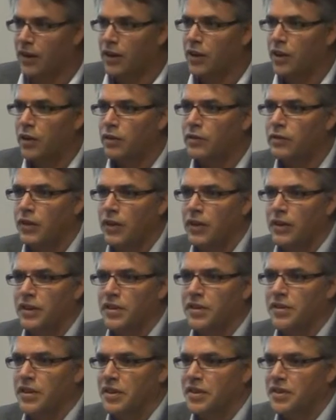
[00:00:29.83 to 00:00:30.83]
our whole
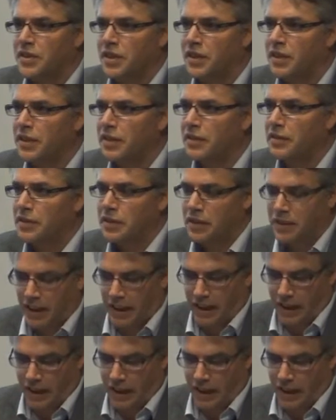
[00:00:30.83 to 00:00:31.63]
focus is to deliver